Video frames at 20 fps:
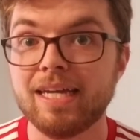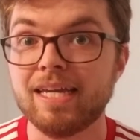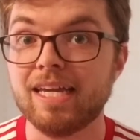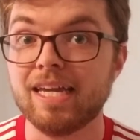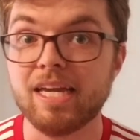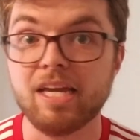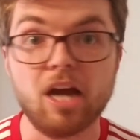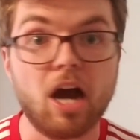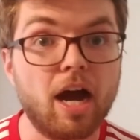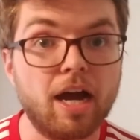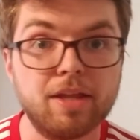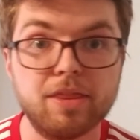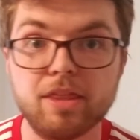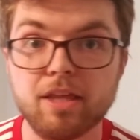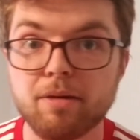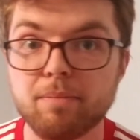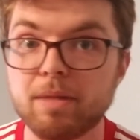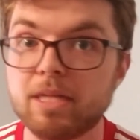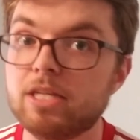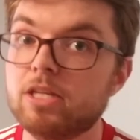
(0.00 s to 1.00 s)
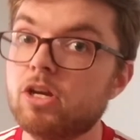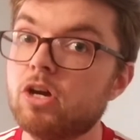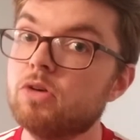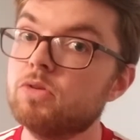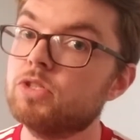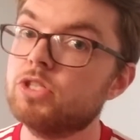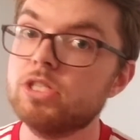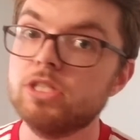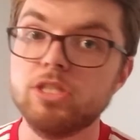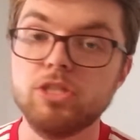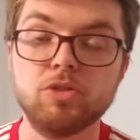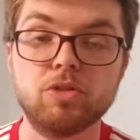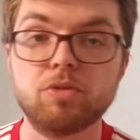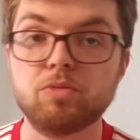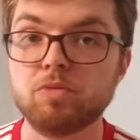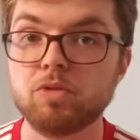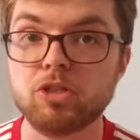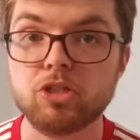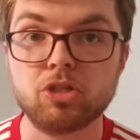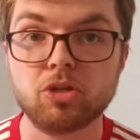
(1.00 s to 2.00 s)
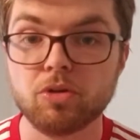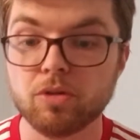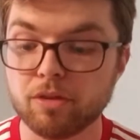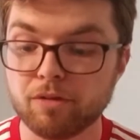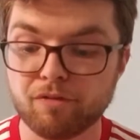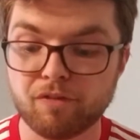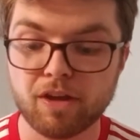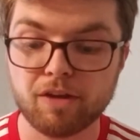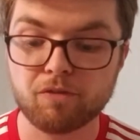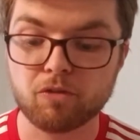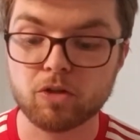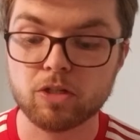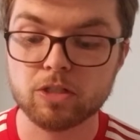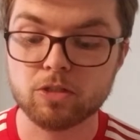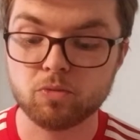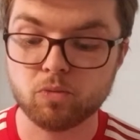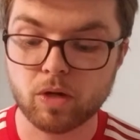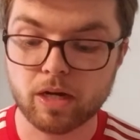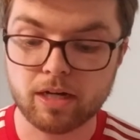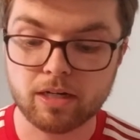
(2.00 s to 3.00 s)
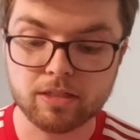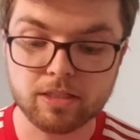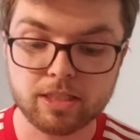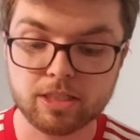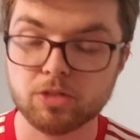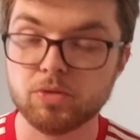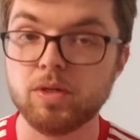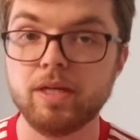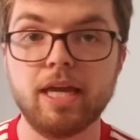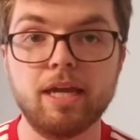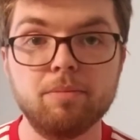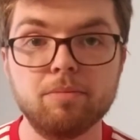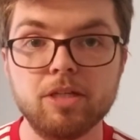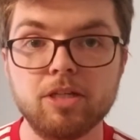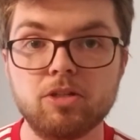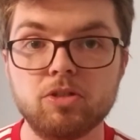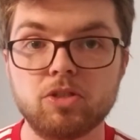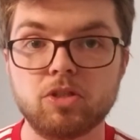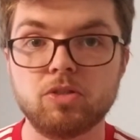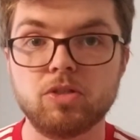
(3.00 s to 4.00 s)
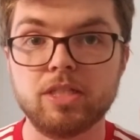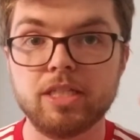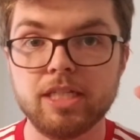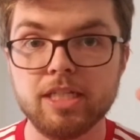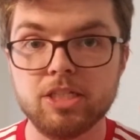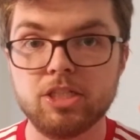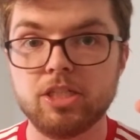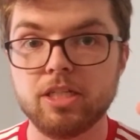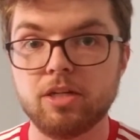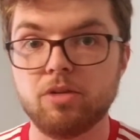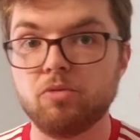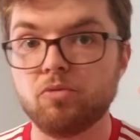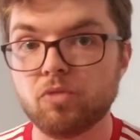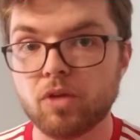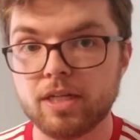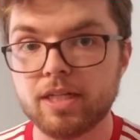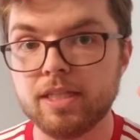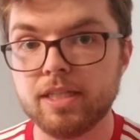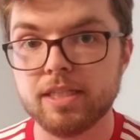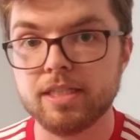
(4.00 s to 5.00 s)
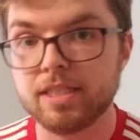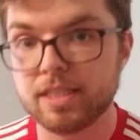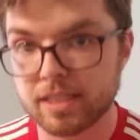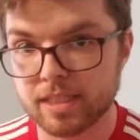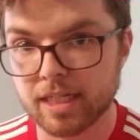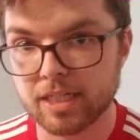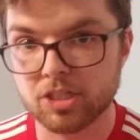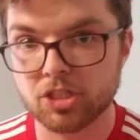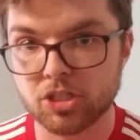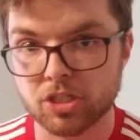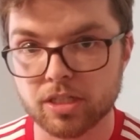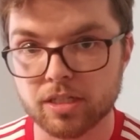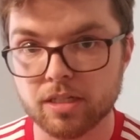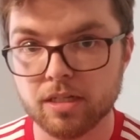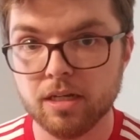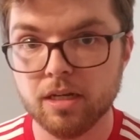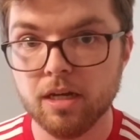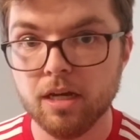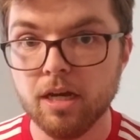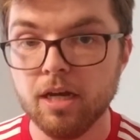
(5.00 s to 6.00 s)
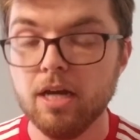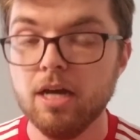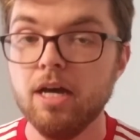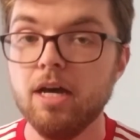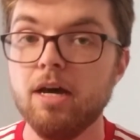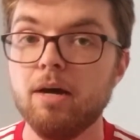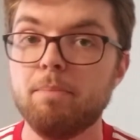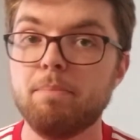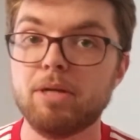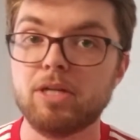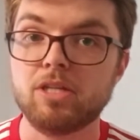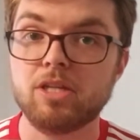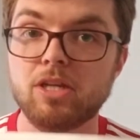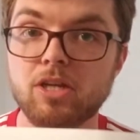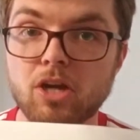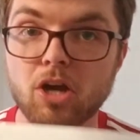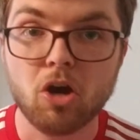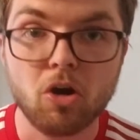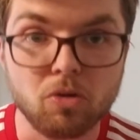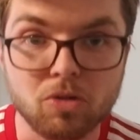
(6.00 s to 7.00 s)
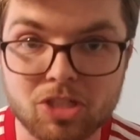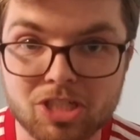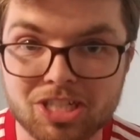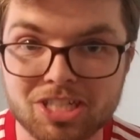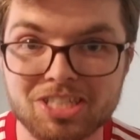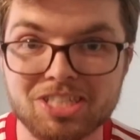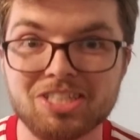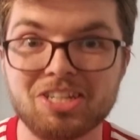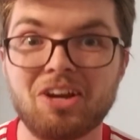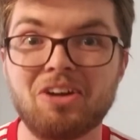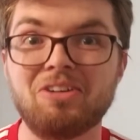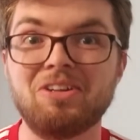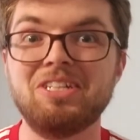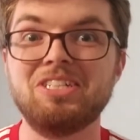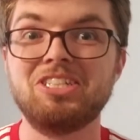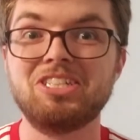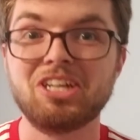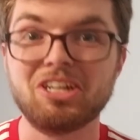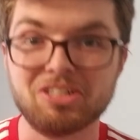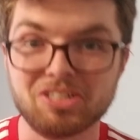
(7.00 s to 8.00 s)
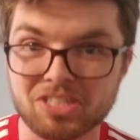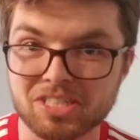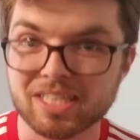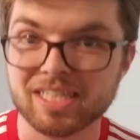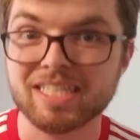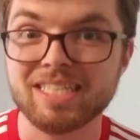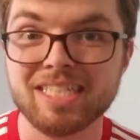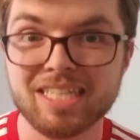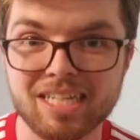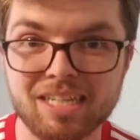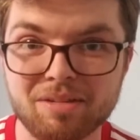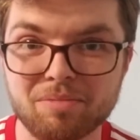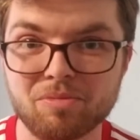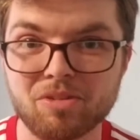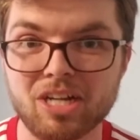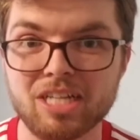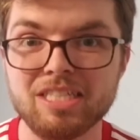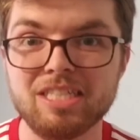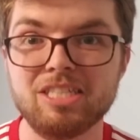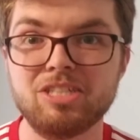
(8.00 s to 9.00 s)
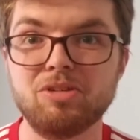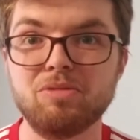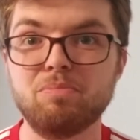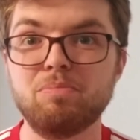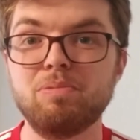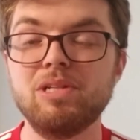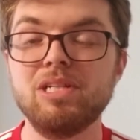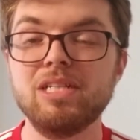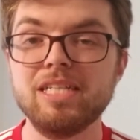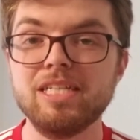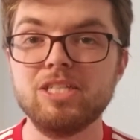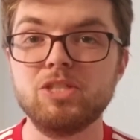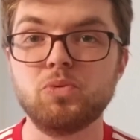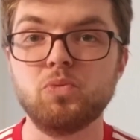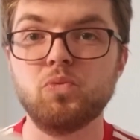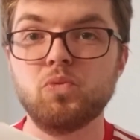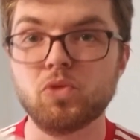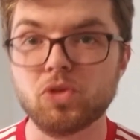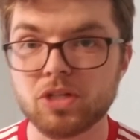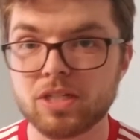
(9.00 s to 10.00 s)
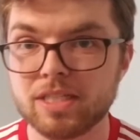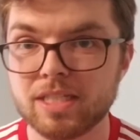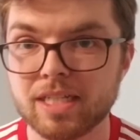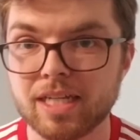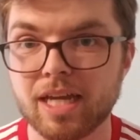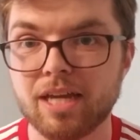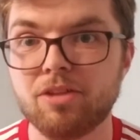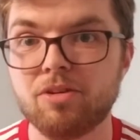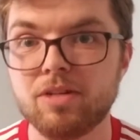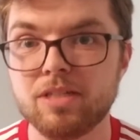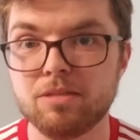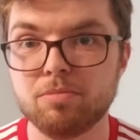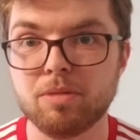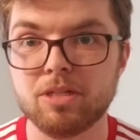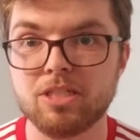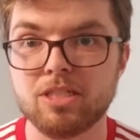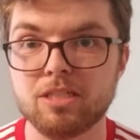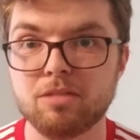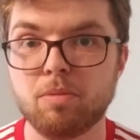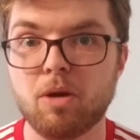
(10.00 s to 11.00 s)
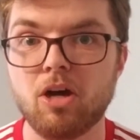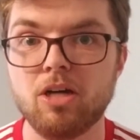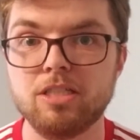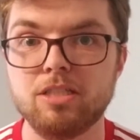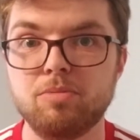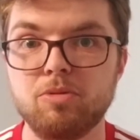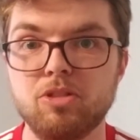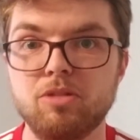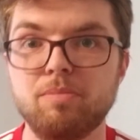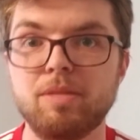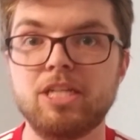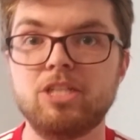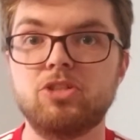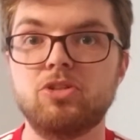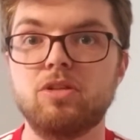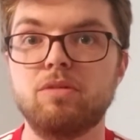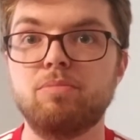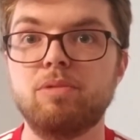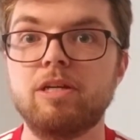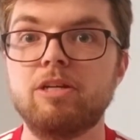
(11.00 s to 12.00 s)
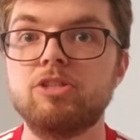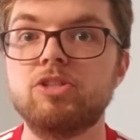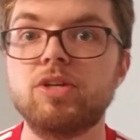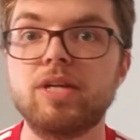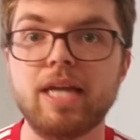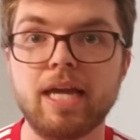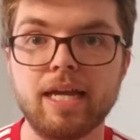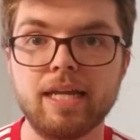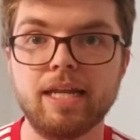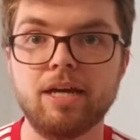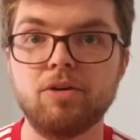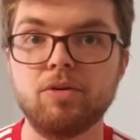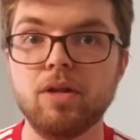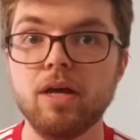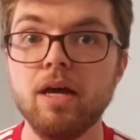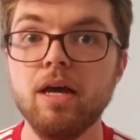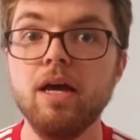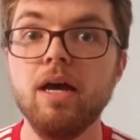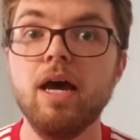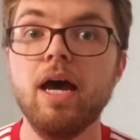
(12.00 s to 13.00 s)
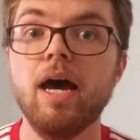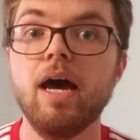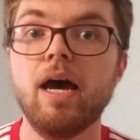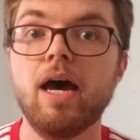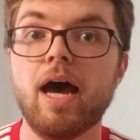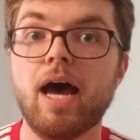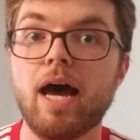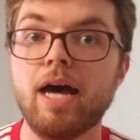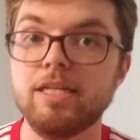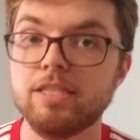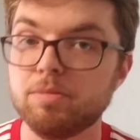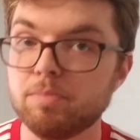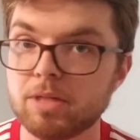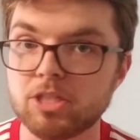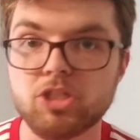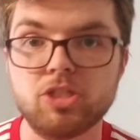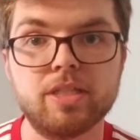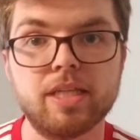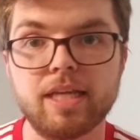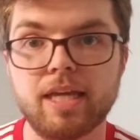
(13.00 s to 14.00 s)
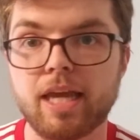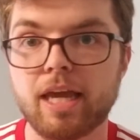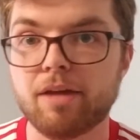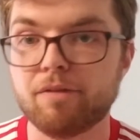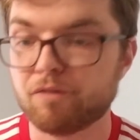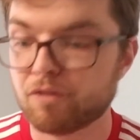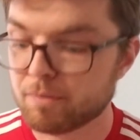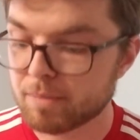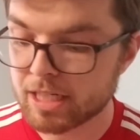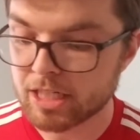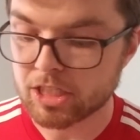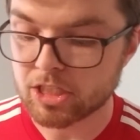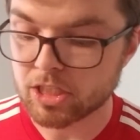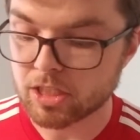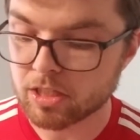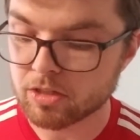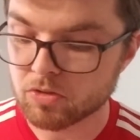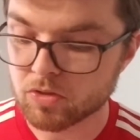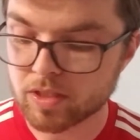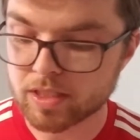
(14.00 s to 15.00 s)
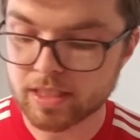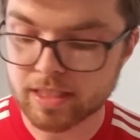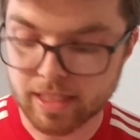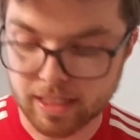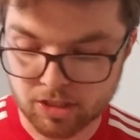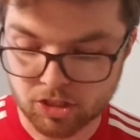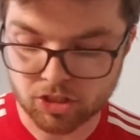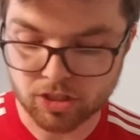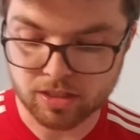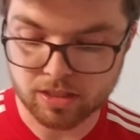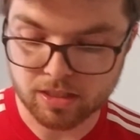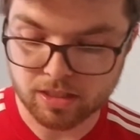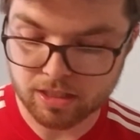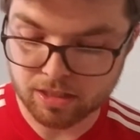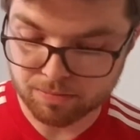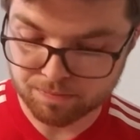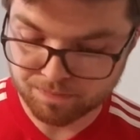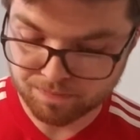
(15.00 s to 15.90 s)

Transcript: guide them, and coaches, you can return the favor as well. So game leaders are teaching and running the station, but coaches are in charge of the team, right? So please work together as much as possible to make sure the players are getting out as much as they can from each of those stations.